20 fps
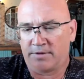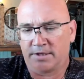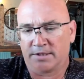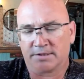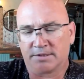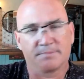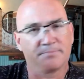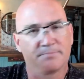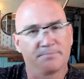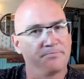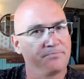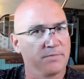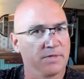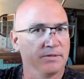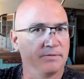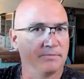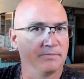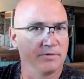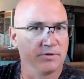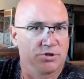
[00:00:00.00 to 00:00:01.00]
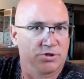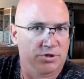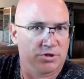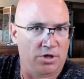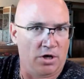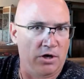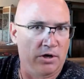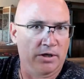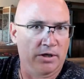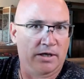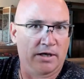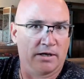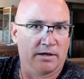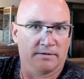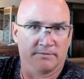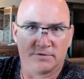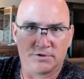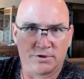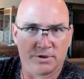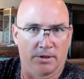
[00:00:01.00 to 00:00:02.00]
this chunk
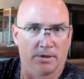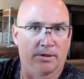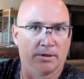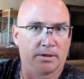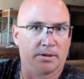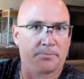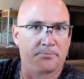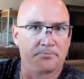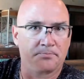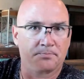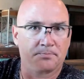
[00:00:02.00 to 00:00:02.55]
of junk